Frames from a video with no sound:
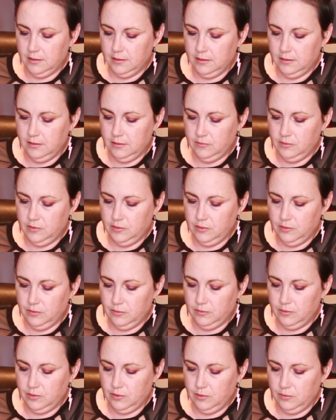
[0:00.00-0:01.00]
And
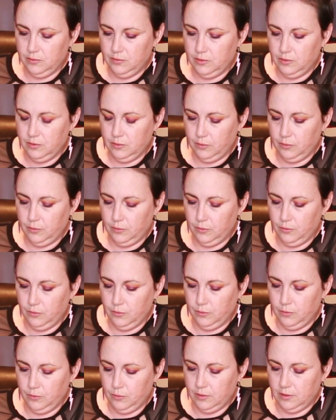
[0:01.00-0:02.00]

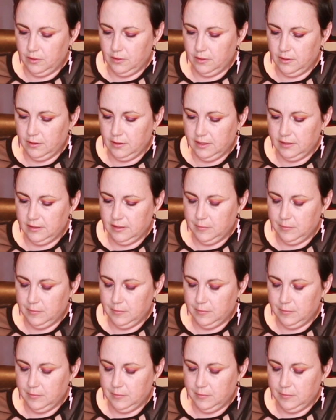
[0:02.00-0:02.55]
I like